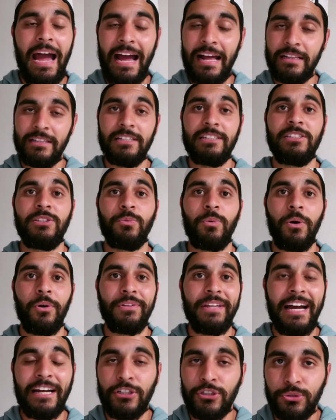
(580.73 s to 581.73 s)
at Disney
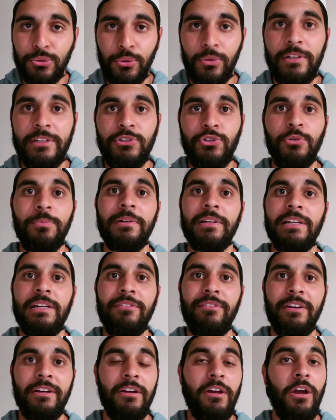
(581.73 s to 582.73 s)
World. I truly do
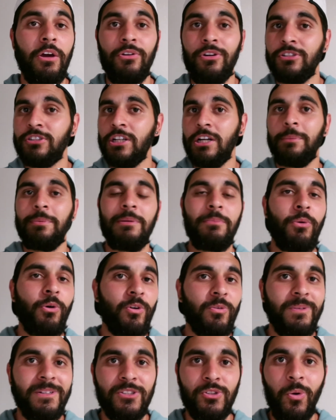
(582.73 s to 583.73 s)
believe it. There's gonna be
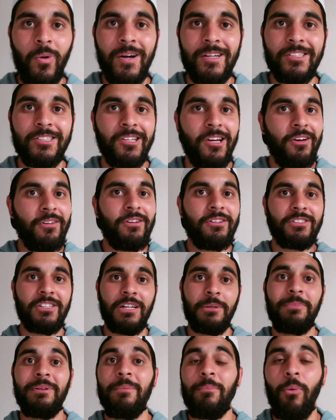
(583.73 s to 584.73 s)
more resorts, there's
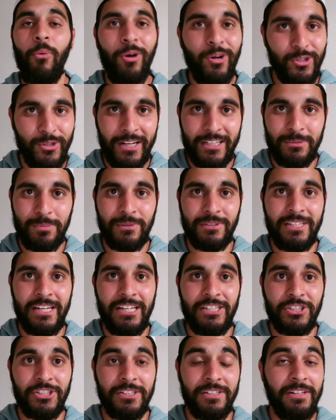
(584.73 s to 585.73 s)
gonna be more
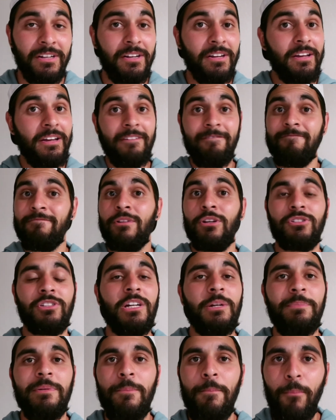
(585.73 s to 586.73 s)
transportation, there's
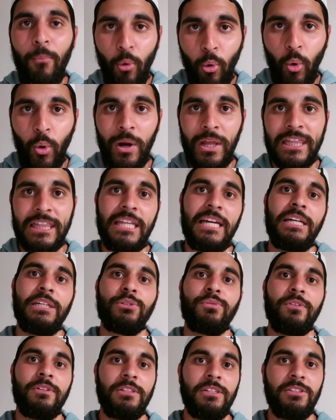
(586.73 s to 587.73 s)
gonna be more things
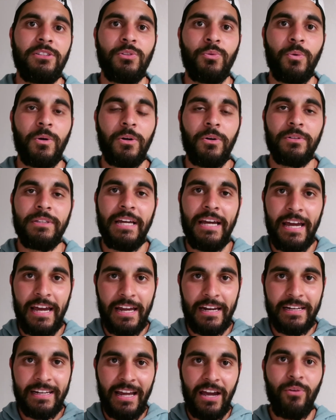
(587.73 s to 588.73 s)
for Disney World,
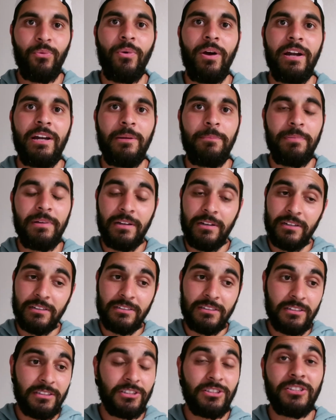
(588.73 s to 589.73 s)
and get ready because
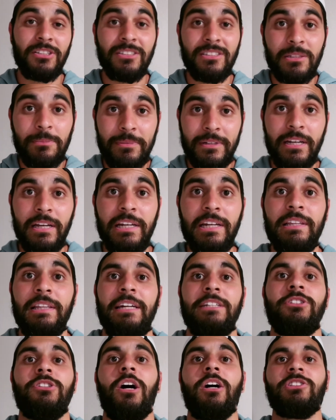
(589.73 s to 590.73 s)
this is just the beginning,
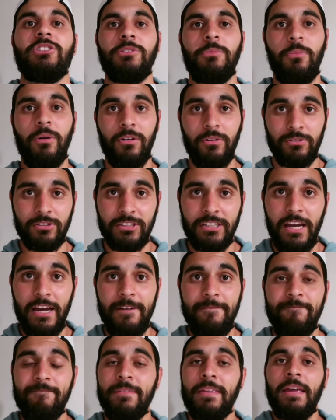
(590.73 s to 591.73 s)
like Josh D'Amaro
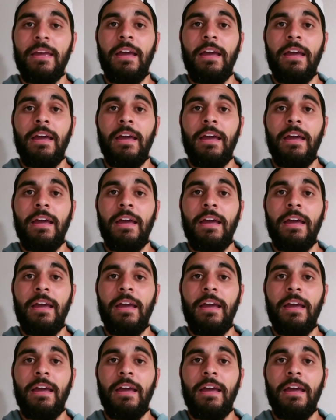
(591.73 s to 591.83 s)
said.